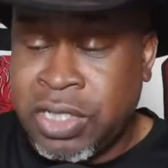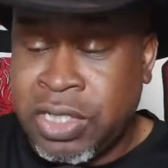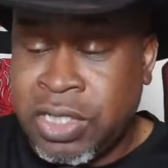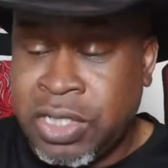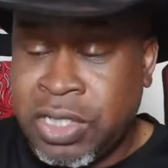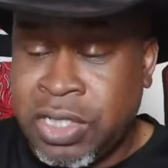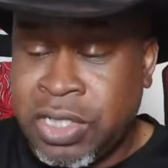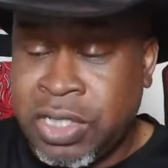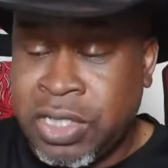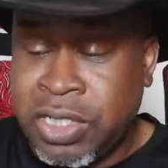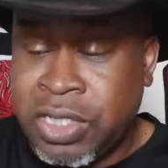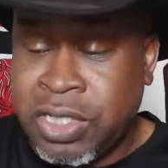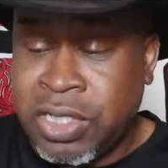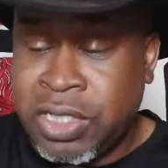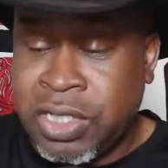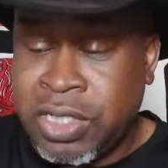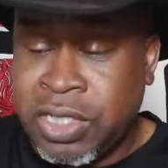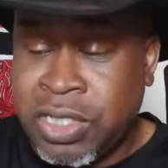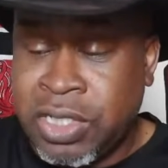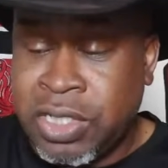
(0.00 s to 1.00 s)
you know,
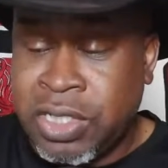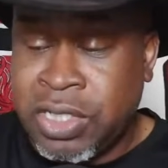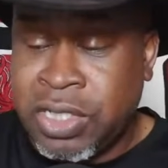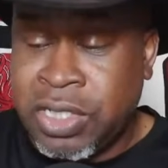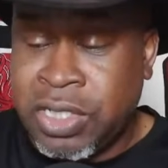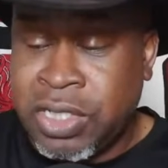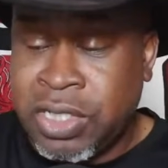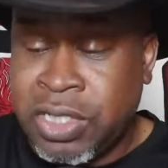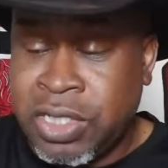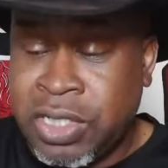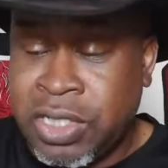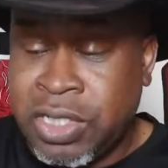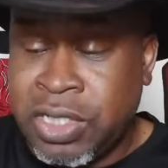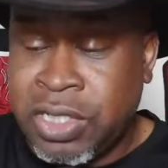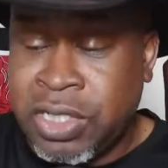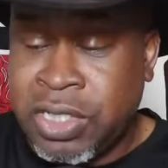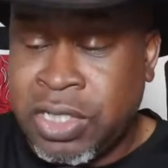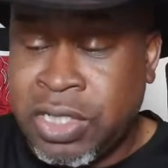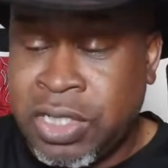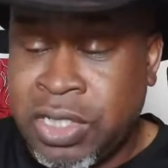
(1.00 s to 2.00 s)
suspended. Things are
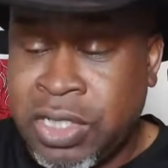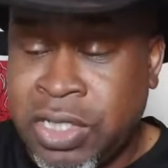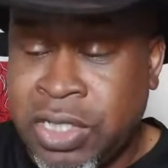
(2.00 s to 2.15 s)
different.